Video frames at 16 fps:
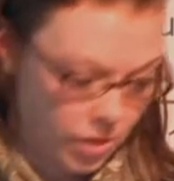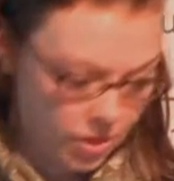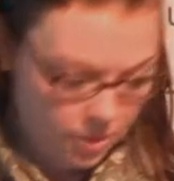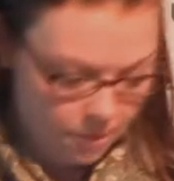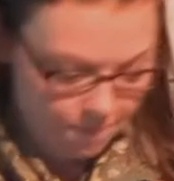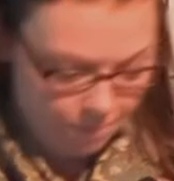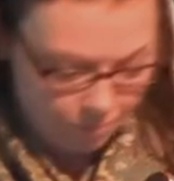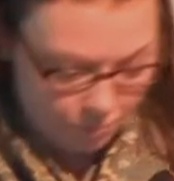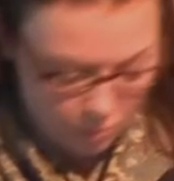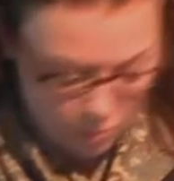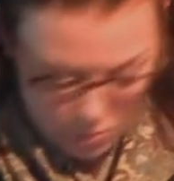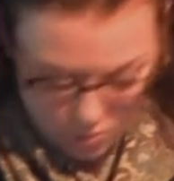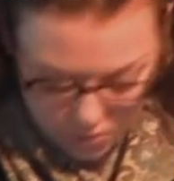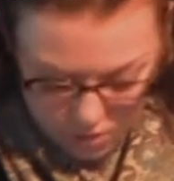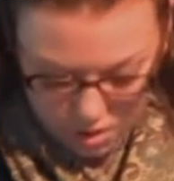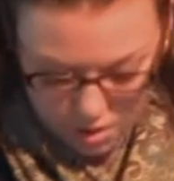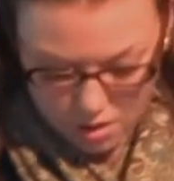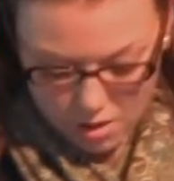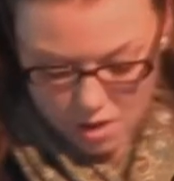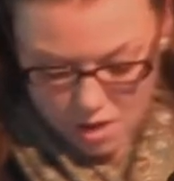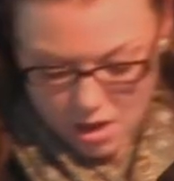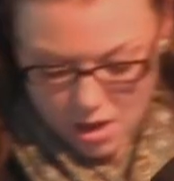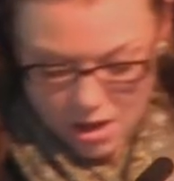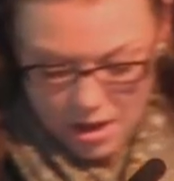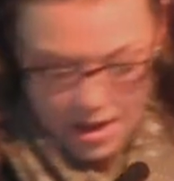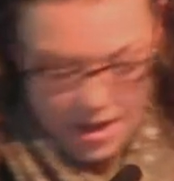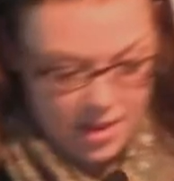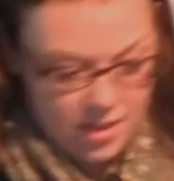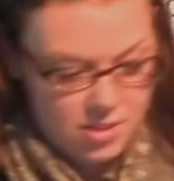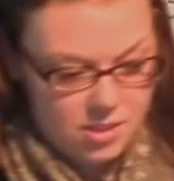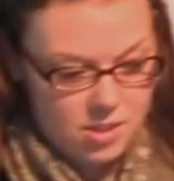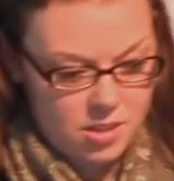with.
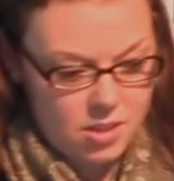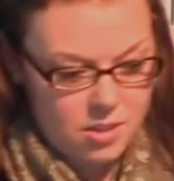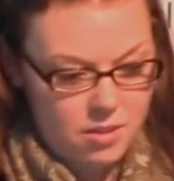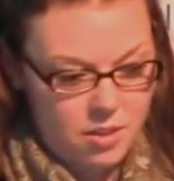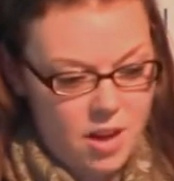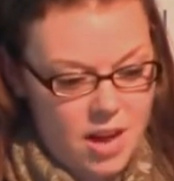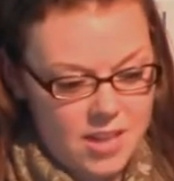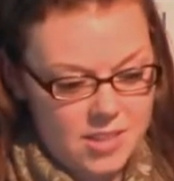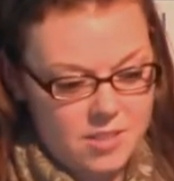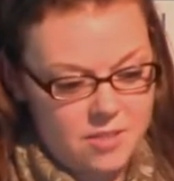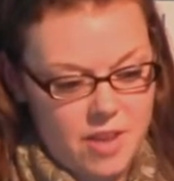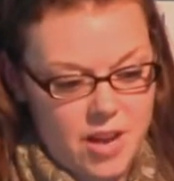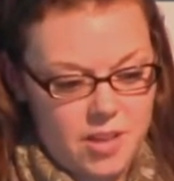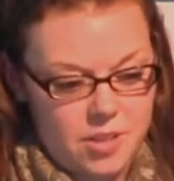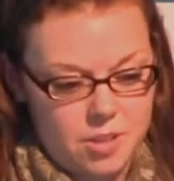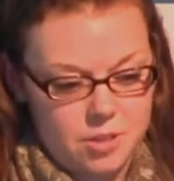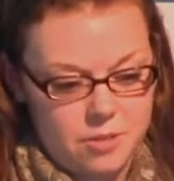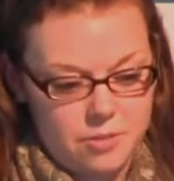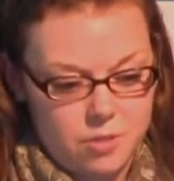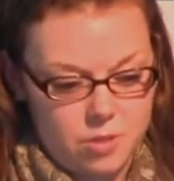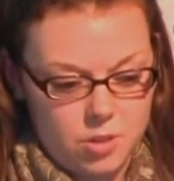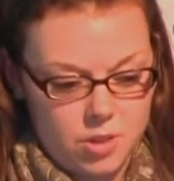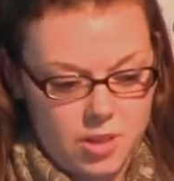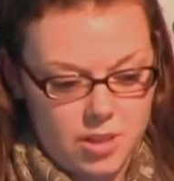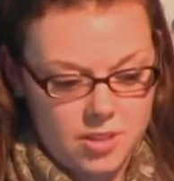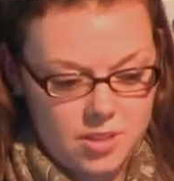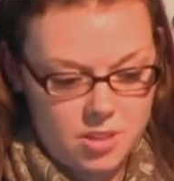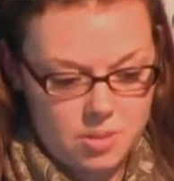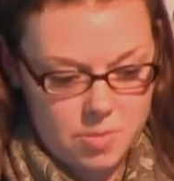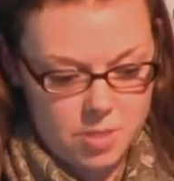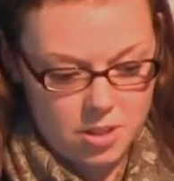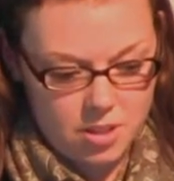And the last factor for
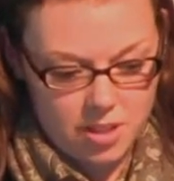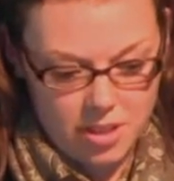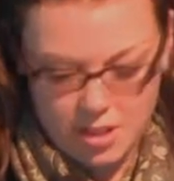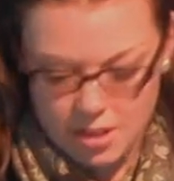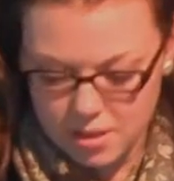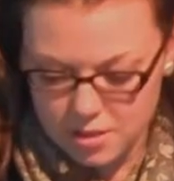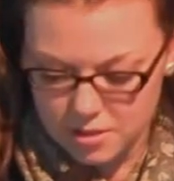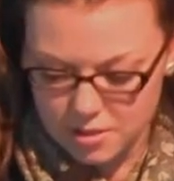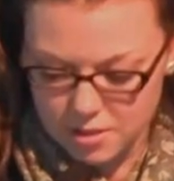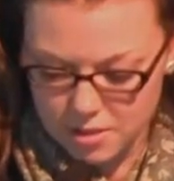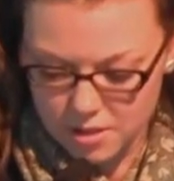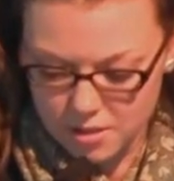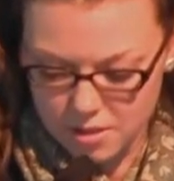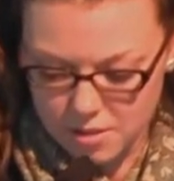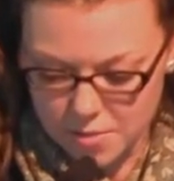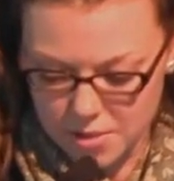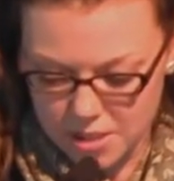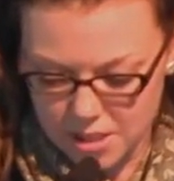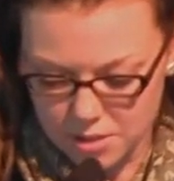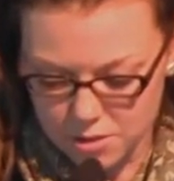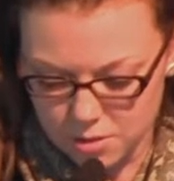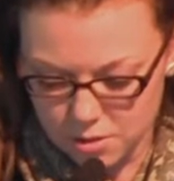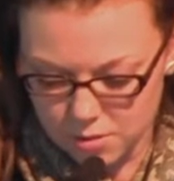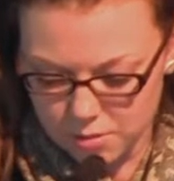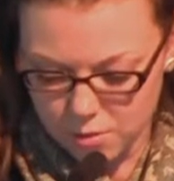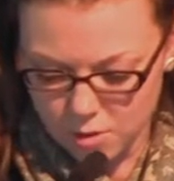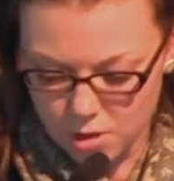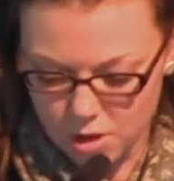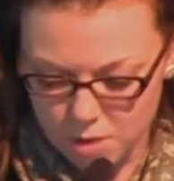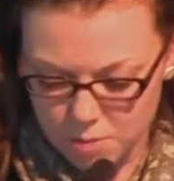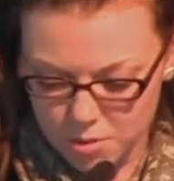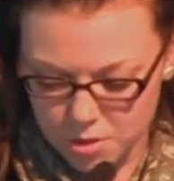instability is the potential for
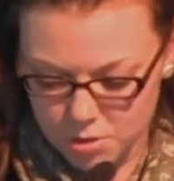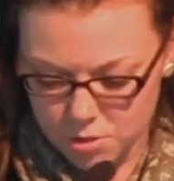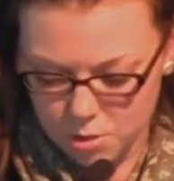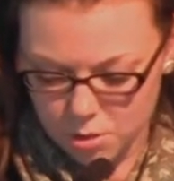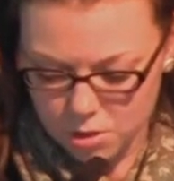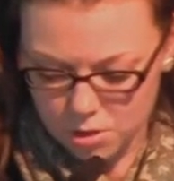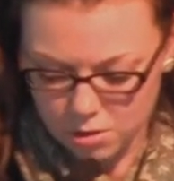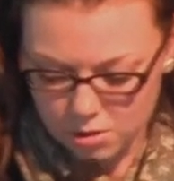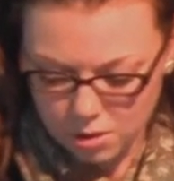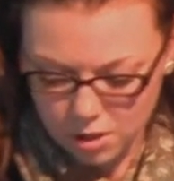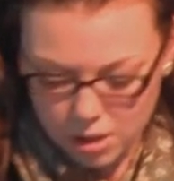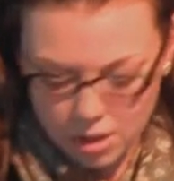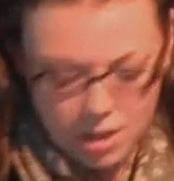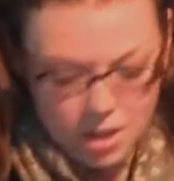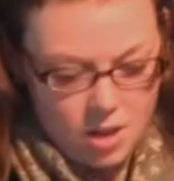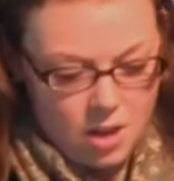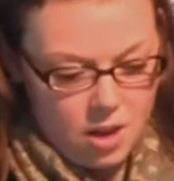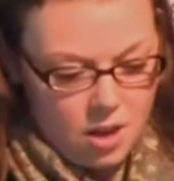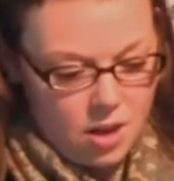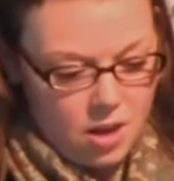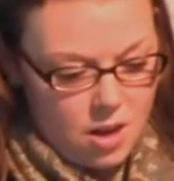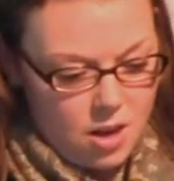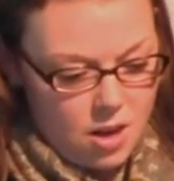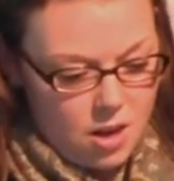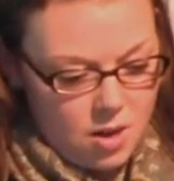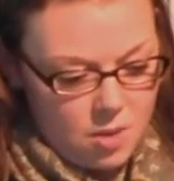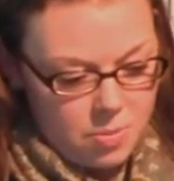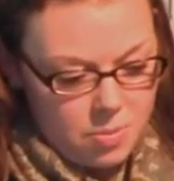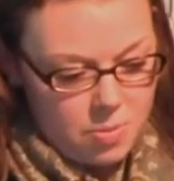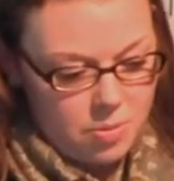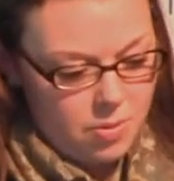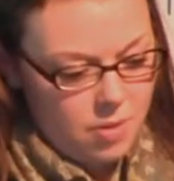arms control.
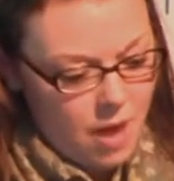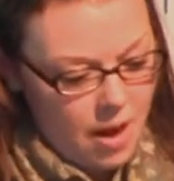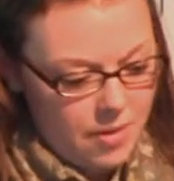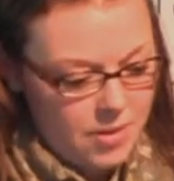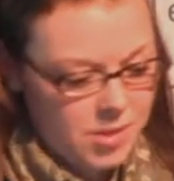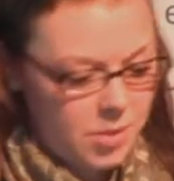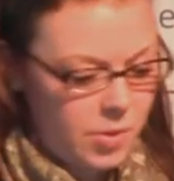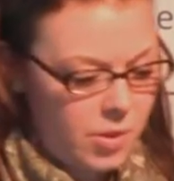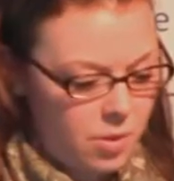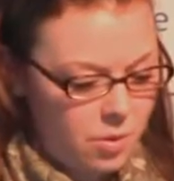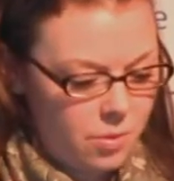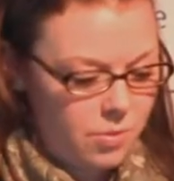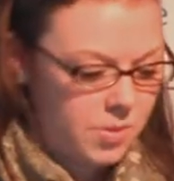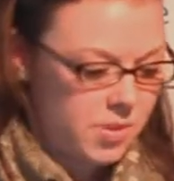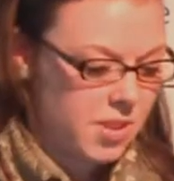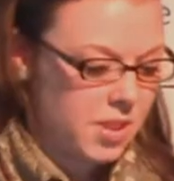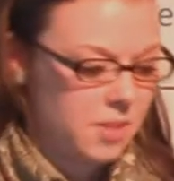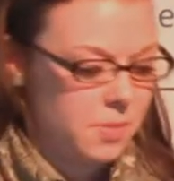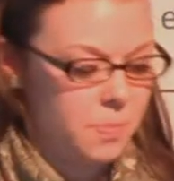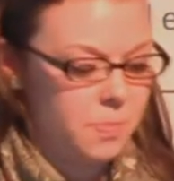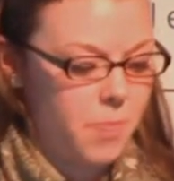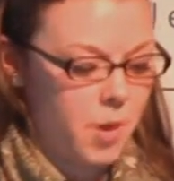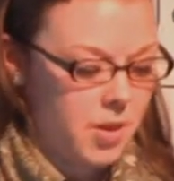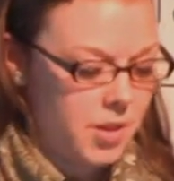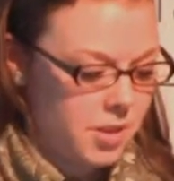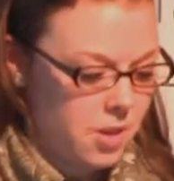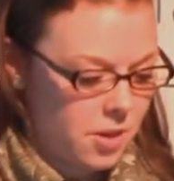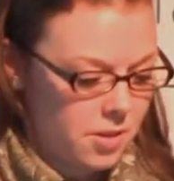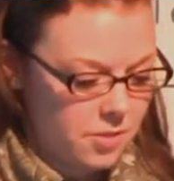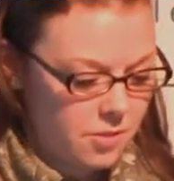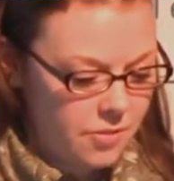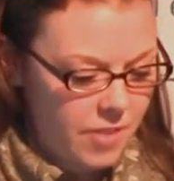Obviously, we know six-party
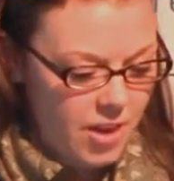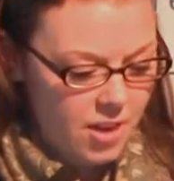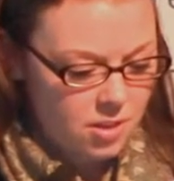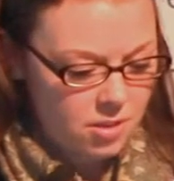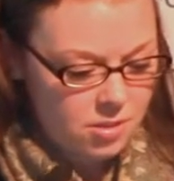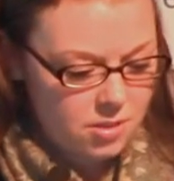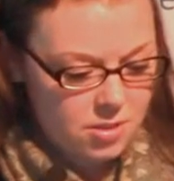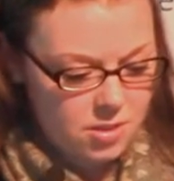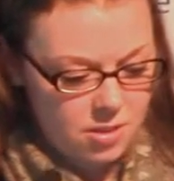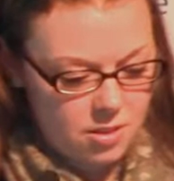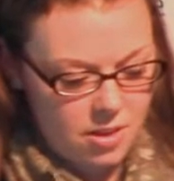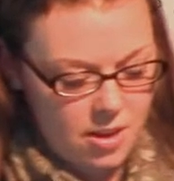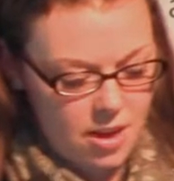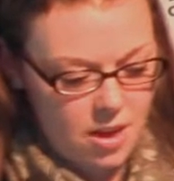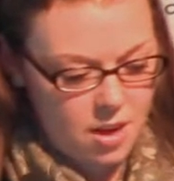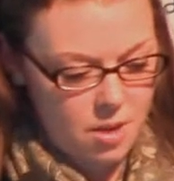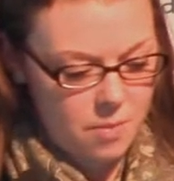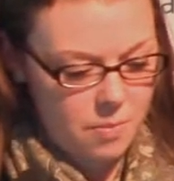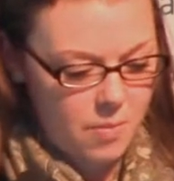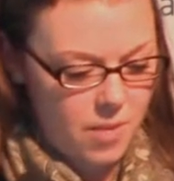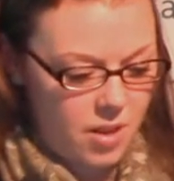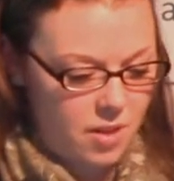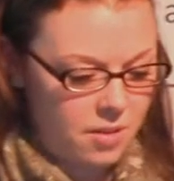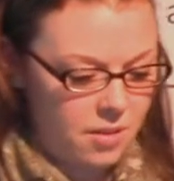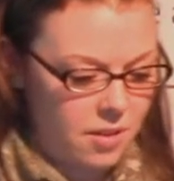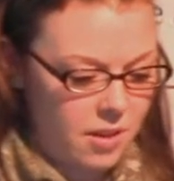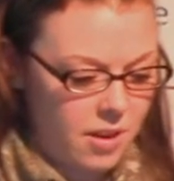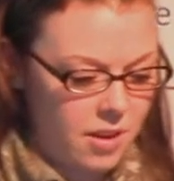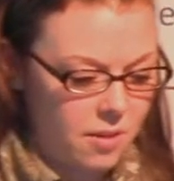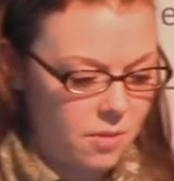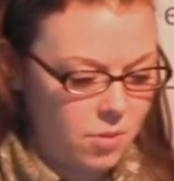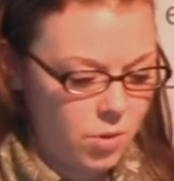talks have failed,
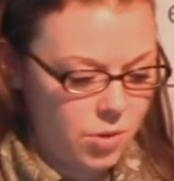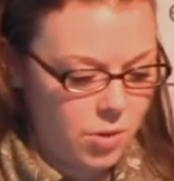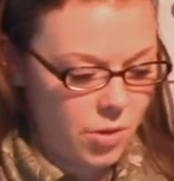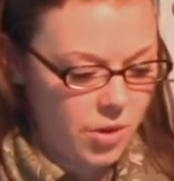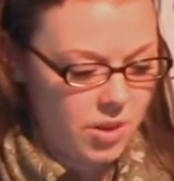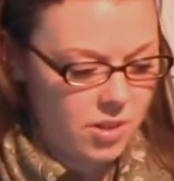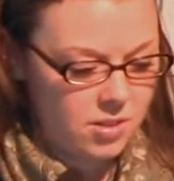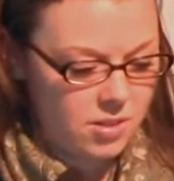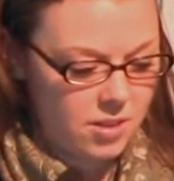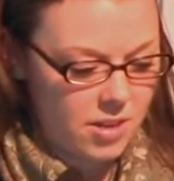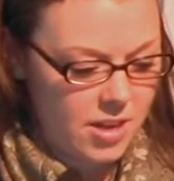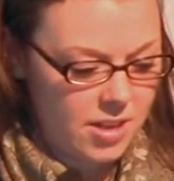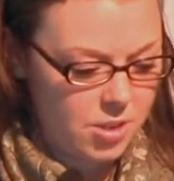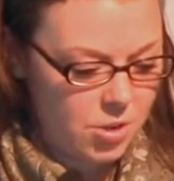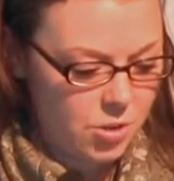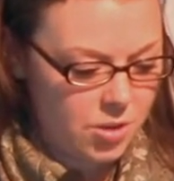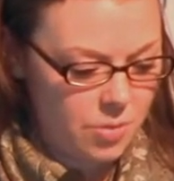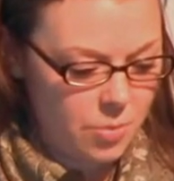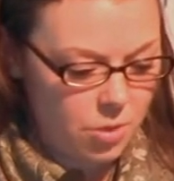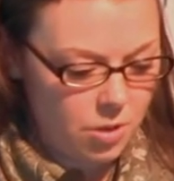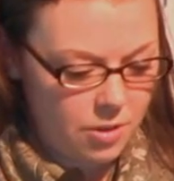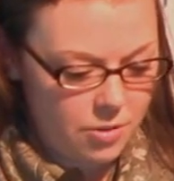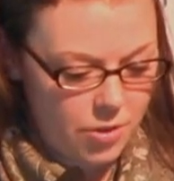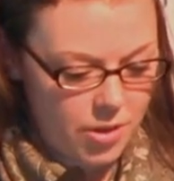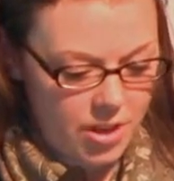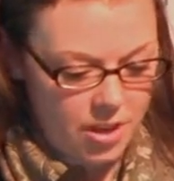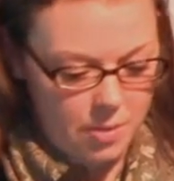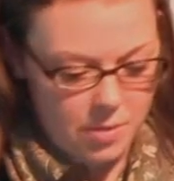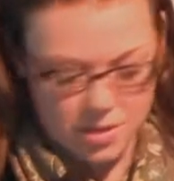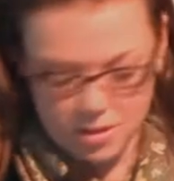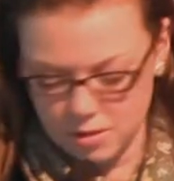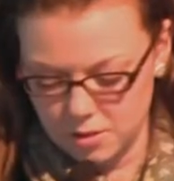North Korea has a history of proliferating
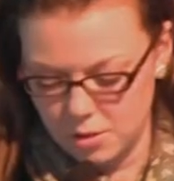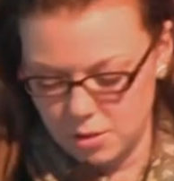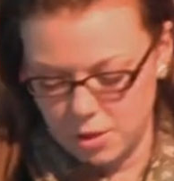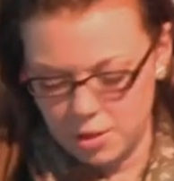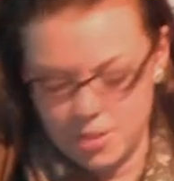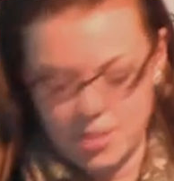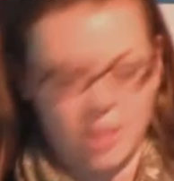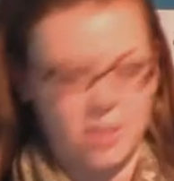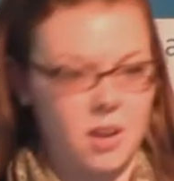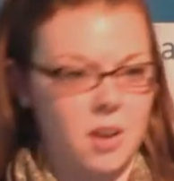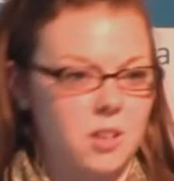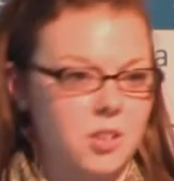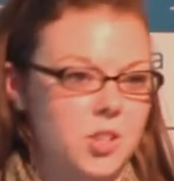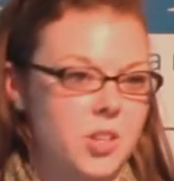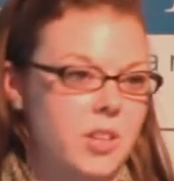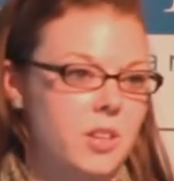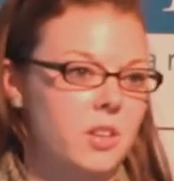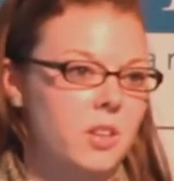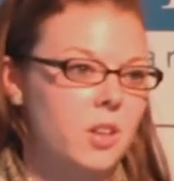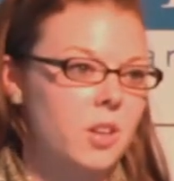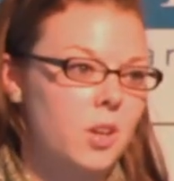missile and nuclear technology,